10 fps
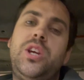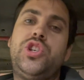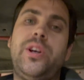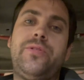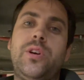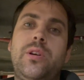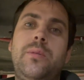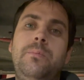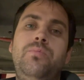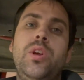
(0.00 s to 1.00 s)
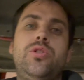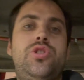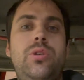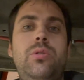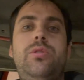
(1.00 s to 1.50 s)
shifter
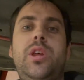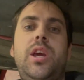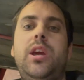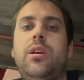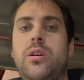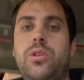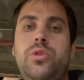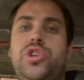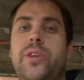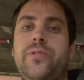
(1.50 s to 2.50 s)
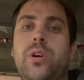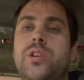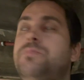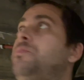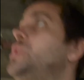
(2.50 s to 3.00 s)
to the new shifter
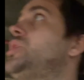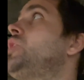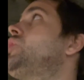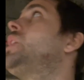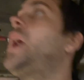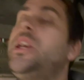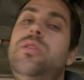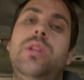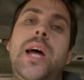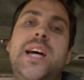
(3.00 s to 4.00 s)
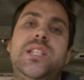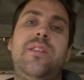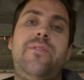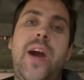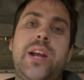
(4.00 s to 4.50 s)
position. I utilized the
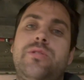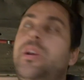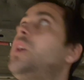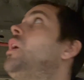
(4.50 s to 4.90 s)
factory